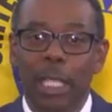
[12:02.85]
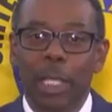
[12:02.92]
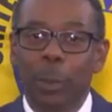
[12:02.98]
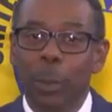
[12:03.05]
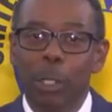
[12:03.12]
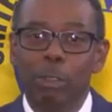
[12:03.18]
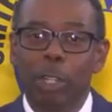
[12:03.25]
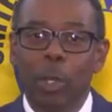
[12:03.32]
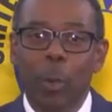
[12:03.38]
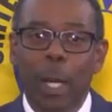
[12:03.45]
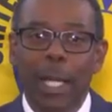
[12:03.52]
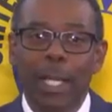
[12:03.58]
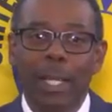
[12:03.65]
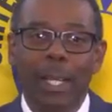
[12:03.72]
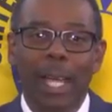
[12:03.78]
It will
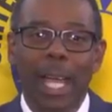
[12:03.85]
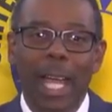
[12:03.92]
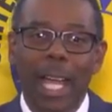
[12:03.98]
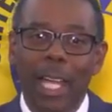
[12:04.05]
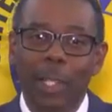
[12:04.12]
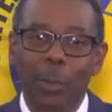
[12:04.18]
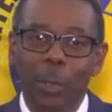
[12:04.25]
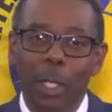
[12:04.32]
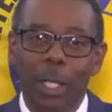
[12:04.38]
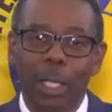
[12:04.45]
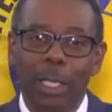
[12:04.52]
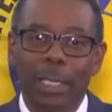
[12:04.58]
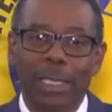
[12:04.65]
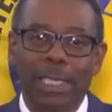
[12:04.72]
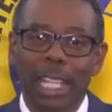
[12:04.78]
require hard
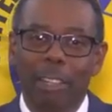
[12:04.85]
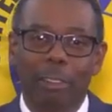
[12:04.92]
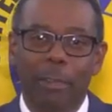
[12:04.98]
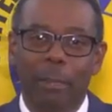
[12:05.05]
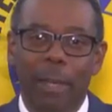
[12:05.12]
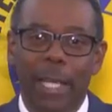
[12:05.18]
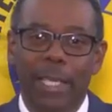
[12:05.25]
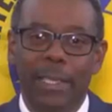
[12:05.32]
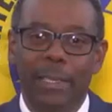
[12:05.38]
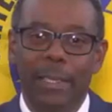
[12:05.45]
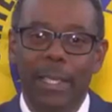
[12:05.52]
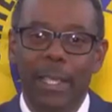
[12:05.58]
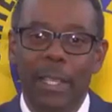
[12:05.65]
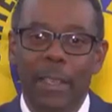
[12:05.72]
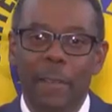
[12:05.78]
work and
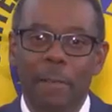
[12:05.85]
sacrifice,